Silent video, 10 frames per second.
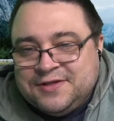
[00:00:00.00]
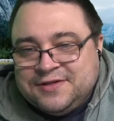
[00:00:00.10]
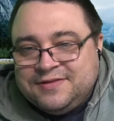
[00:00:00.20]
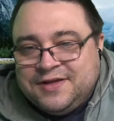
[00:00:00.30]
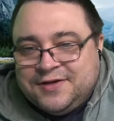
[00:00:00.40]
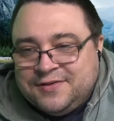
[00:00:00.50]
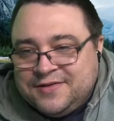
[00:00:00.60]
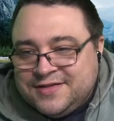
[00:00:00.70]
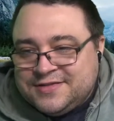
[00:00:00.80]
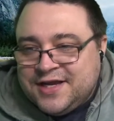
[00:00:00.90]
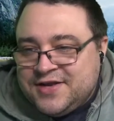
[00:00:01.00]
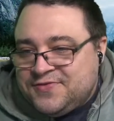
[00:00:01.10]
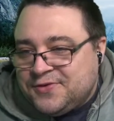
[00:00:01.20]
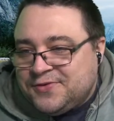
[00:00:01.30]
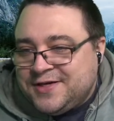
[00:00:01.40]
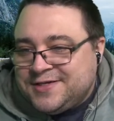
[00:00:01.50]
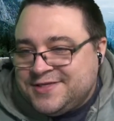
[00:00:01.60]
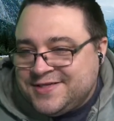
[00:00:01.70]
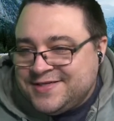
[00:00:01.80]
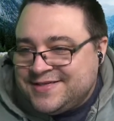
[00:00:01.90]
you know, insightful
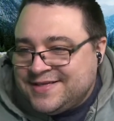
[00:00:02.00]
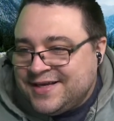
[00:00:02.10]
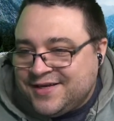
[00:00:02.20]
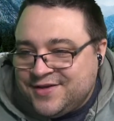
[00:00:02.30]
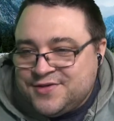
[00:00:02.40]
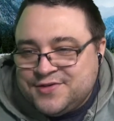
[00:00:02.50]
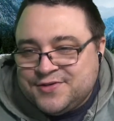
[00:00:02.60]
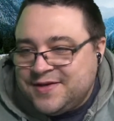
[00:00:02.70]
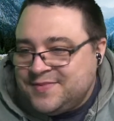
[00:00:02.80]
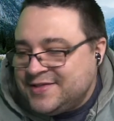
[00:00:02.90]
questions like other streams.